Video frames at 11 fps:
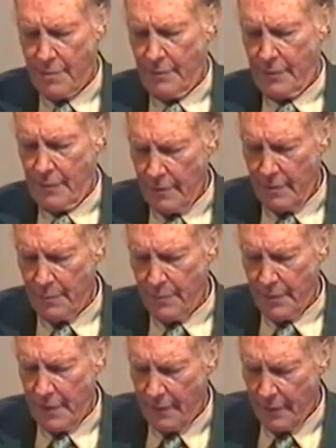of Europe,
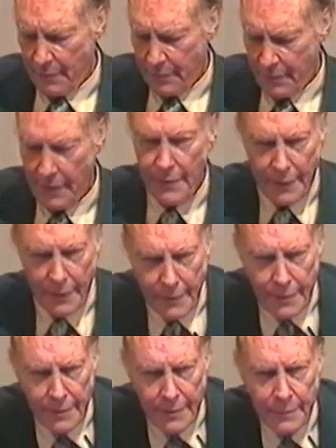they hope, and they
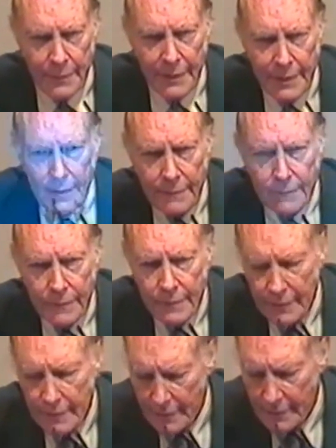earnestly believe,
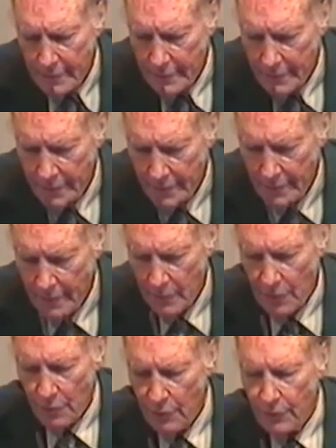
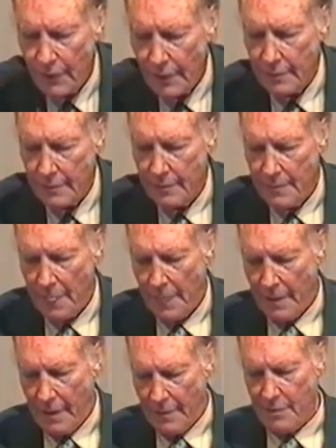will soon follow,
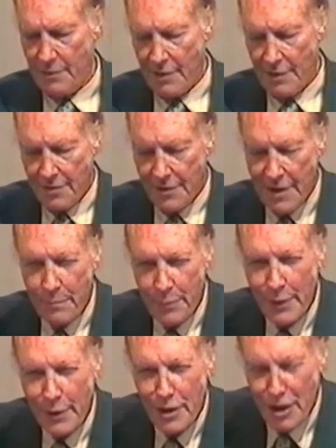and that the deep,
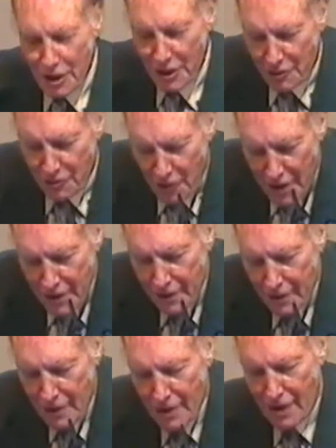
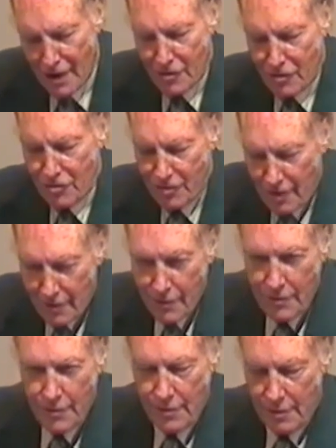ingrained, and
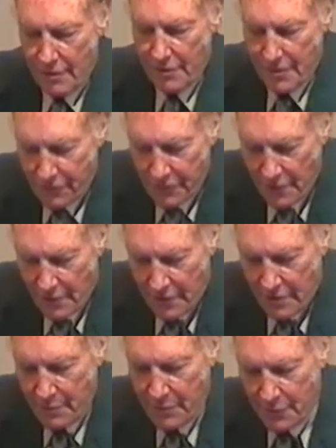cherished
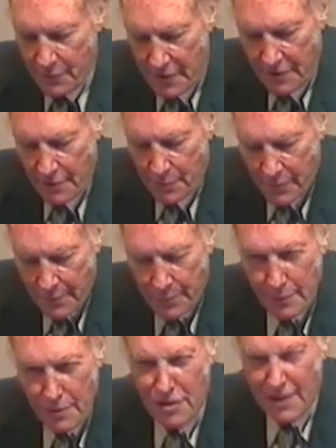differences between its
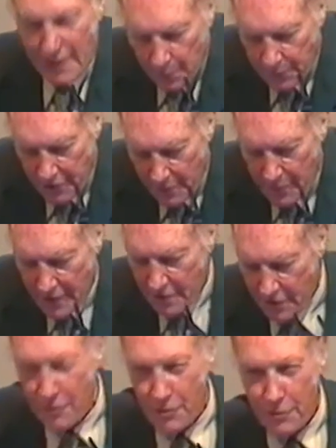peoples, sculpted by
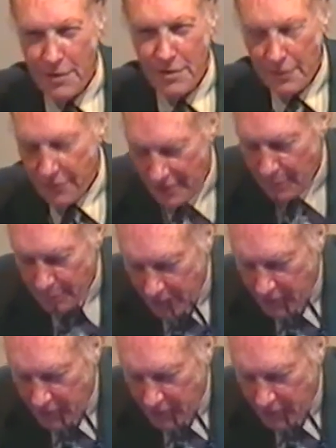centuries of separate